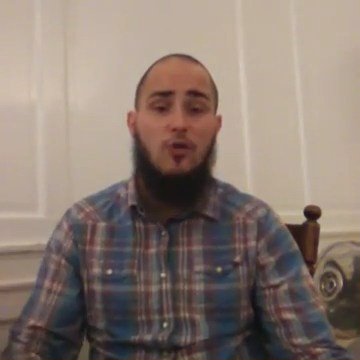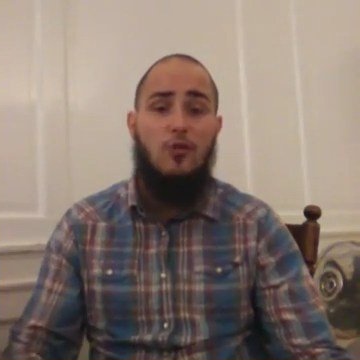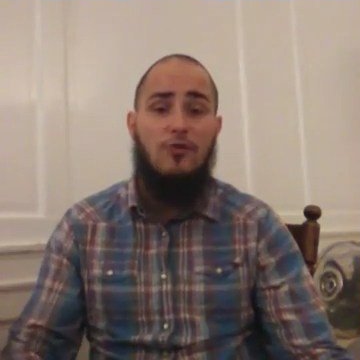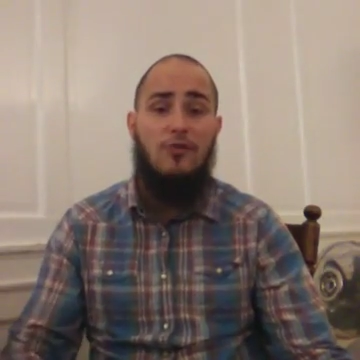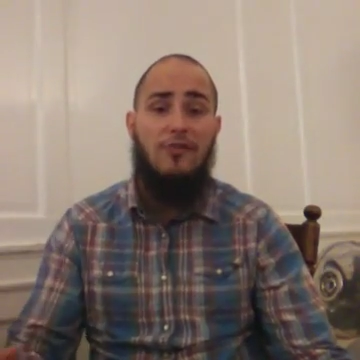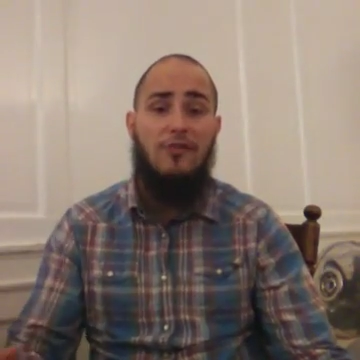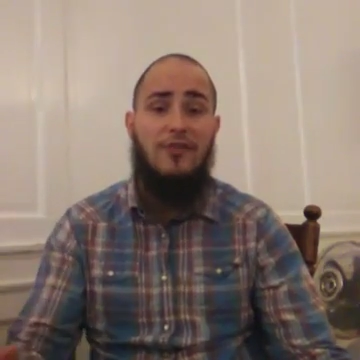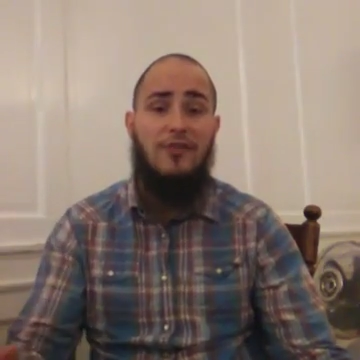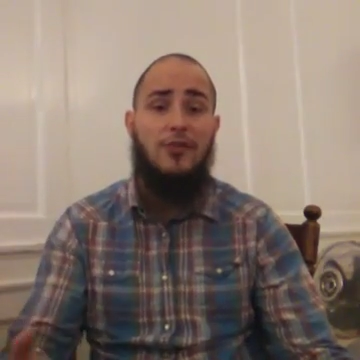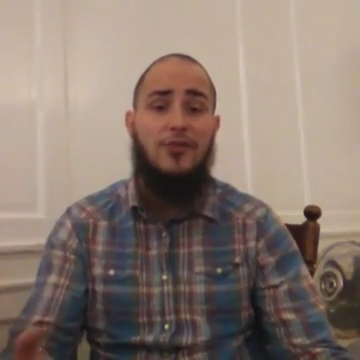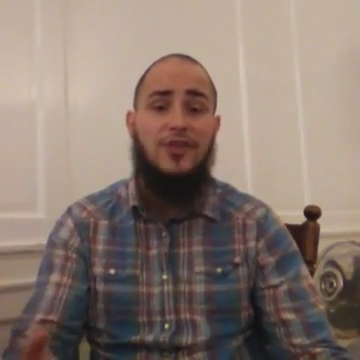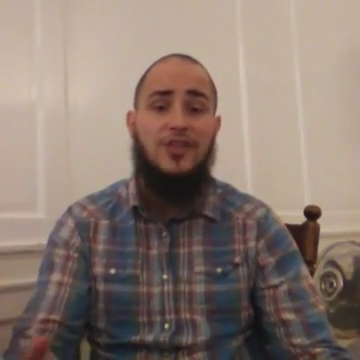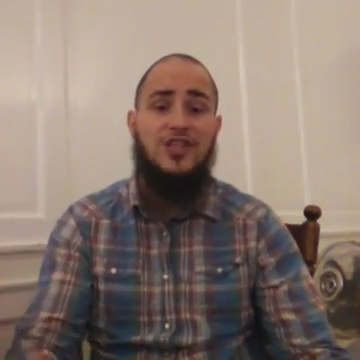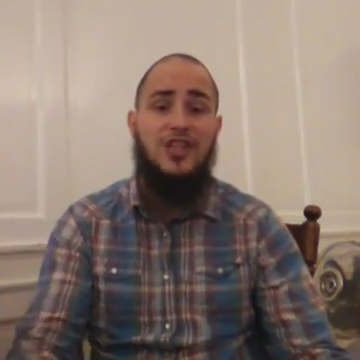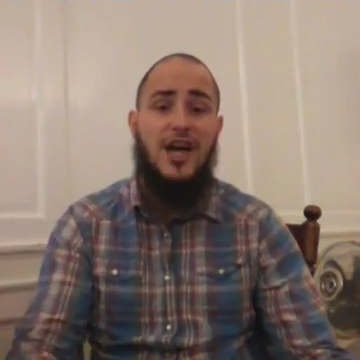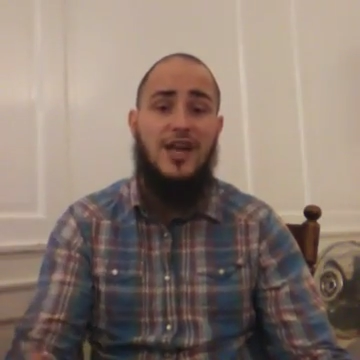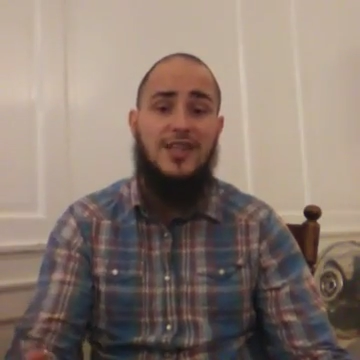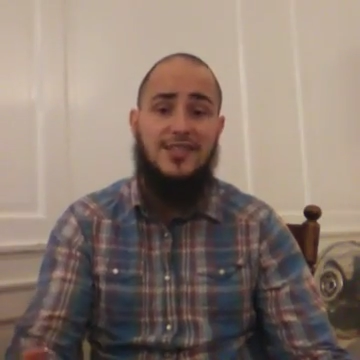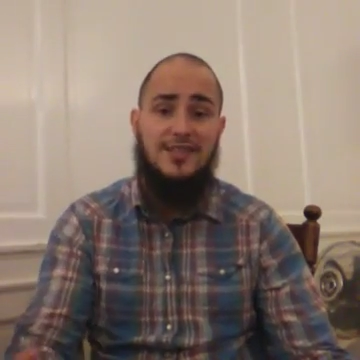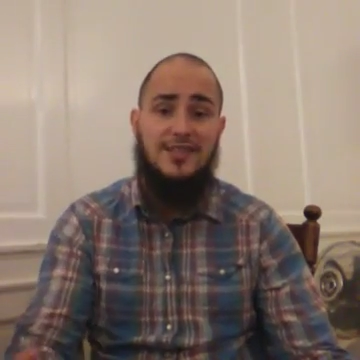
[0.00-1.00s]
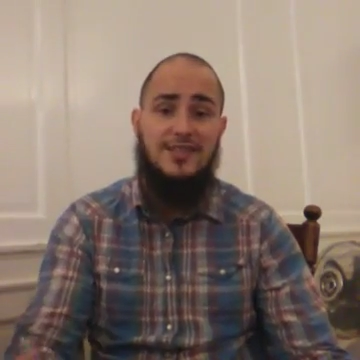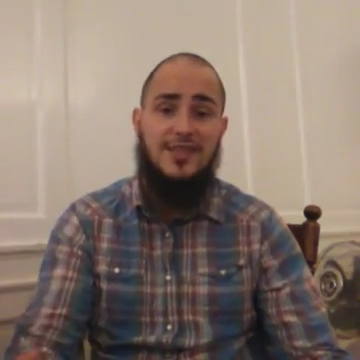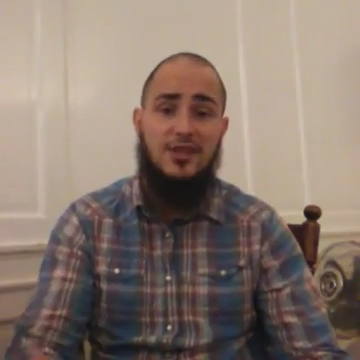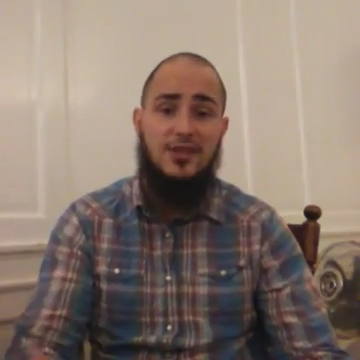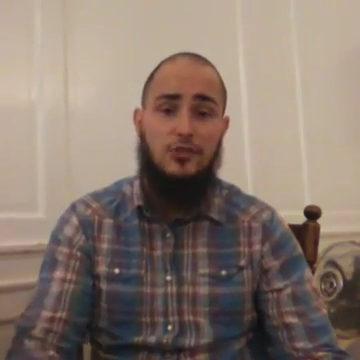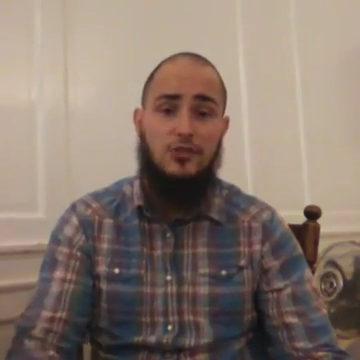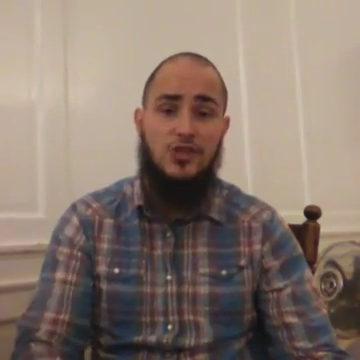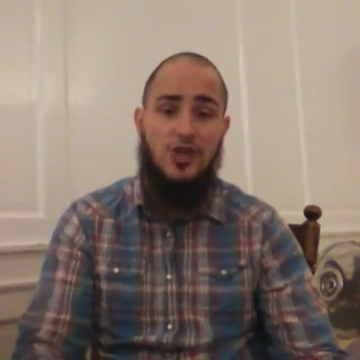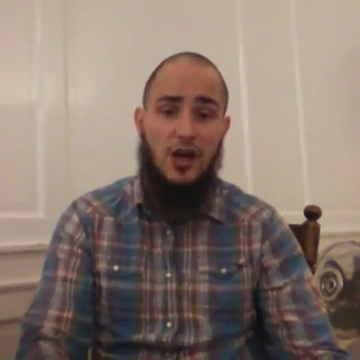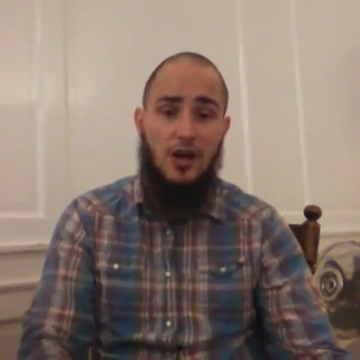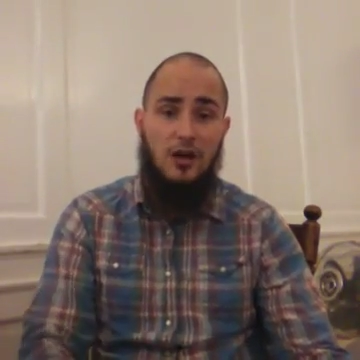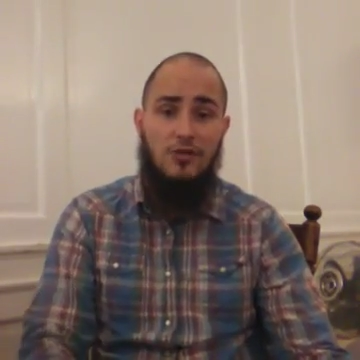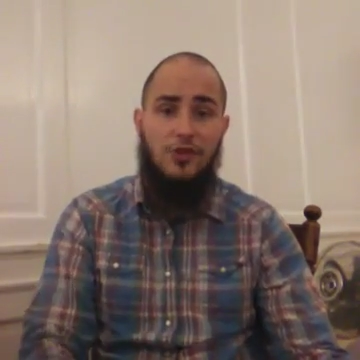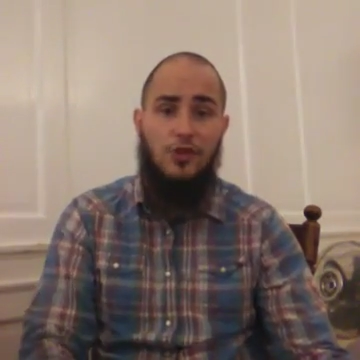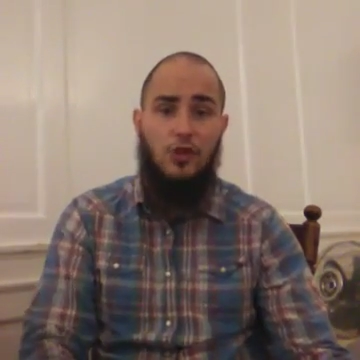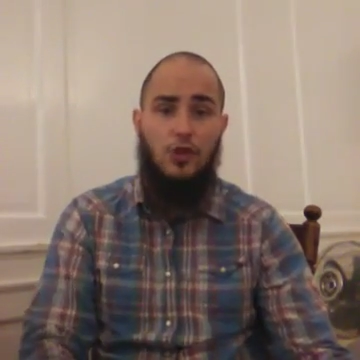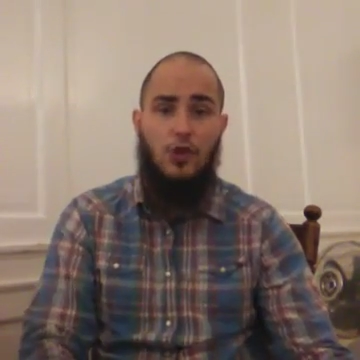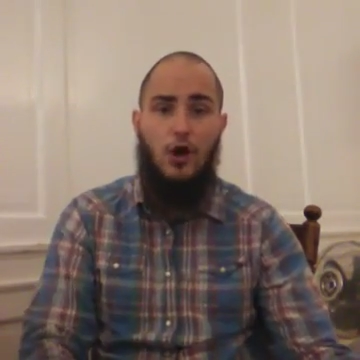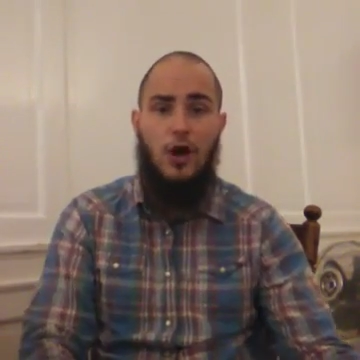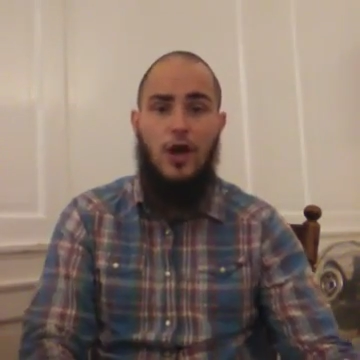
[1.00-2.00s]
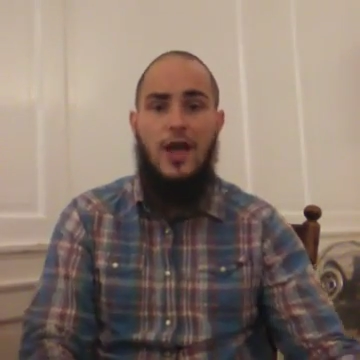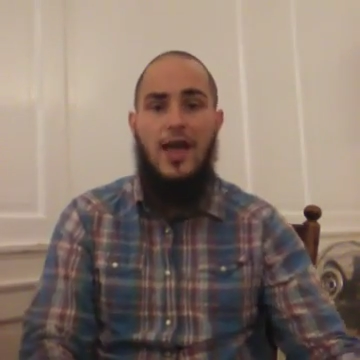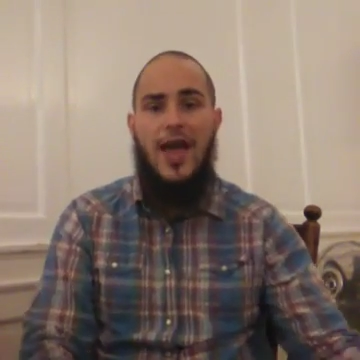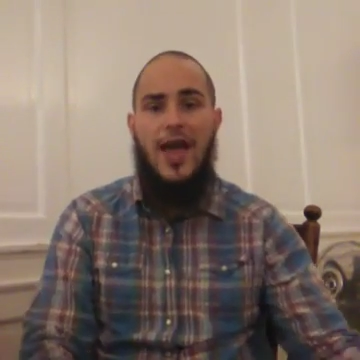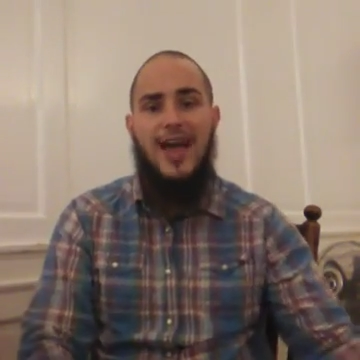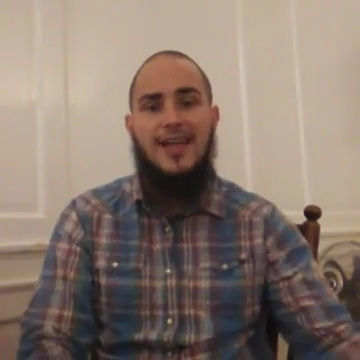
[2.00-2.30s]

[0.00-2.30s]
who fulfilled the jots and tittles of the law,